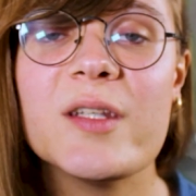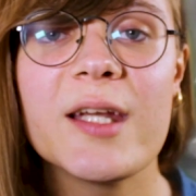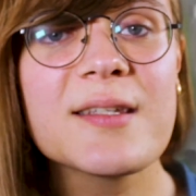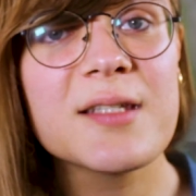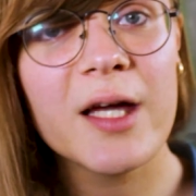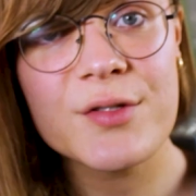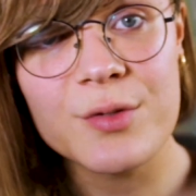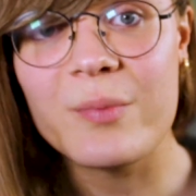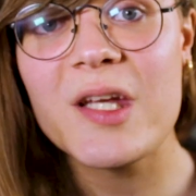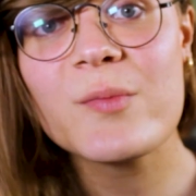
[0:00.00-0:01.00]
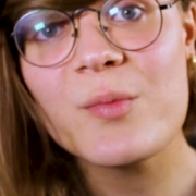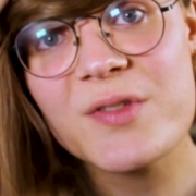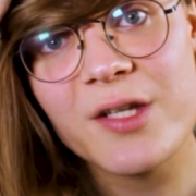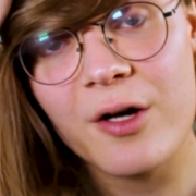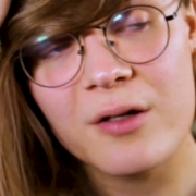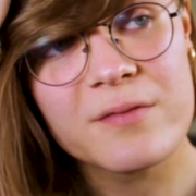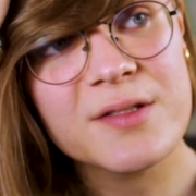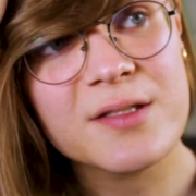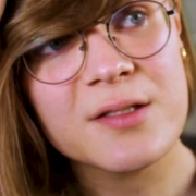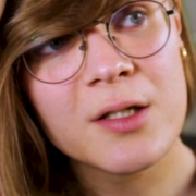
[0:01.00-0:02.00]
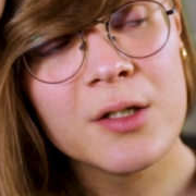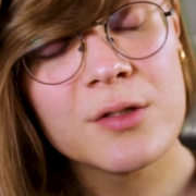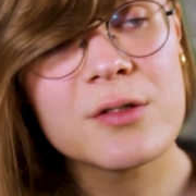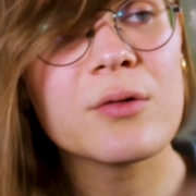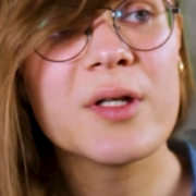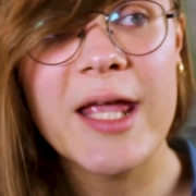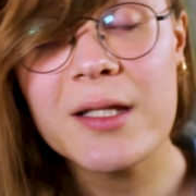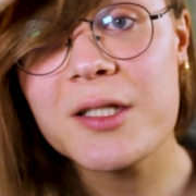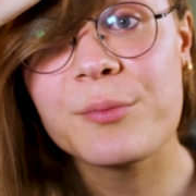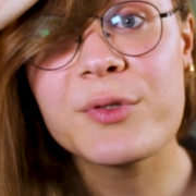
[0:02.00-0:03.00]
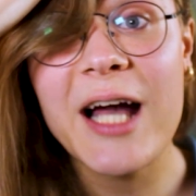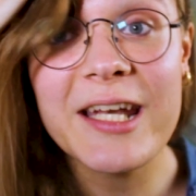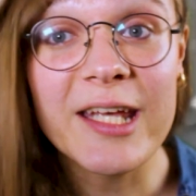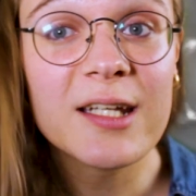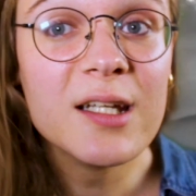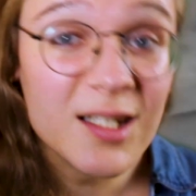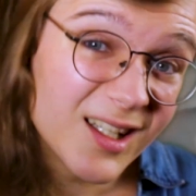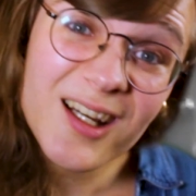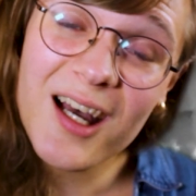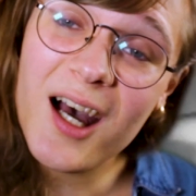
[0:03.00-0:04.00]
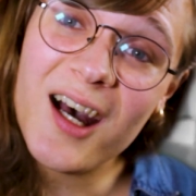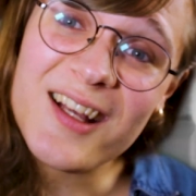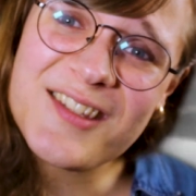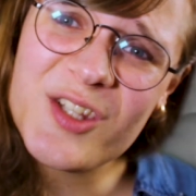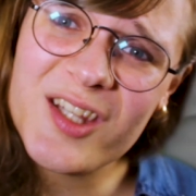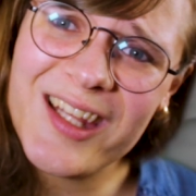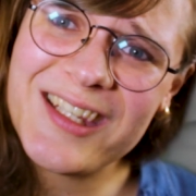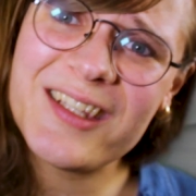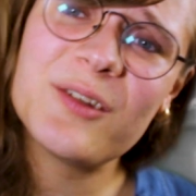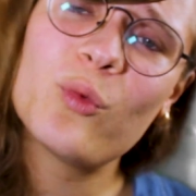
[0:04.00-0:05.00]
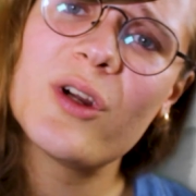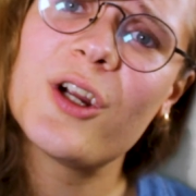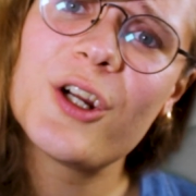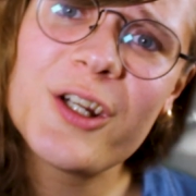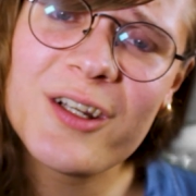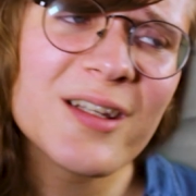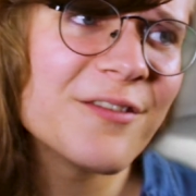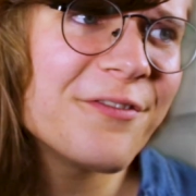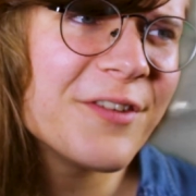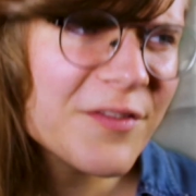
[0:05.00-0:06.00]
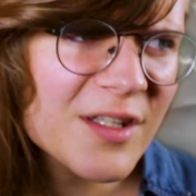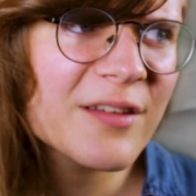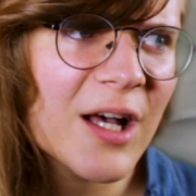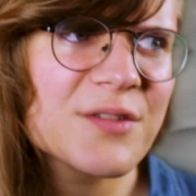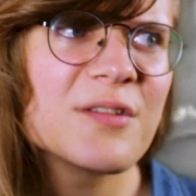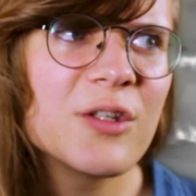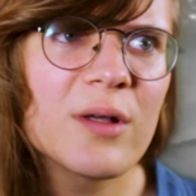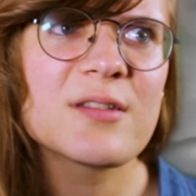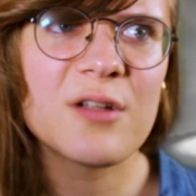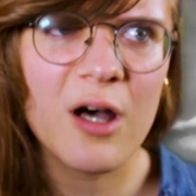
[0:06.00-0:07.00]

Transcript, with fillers: and they decide to beam themselves to an alien planet uh, so that they can earn 50,000 US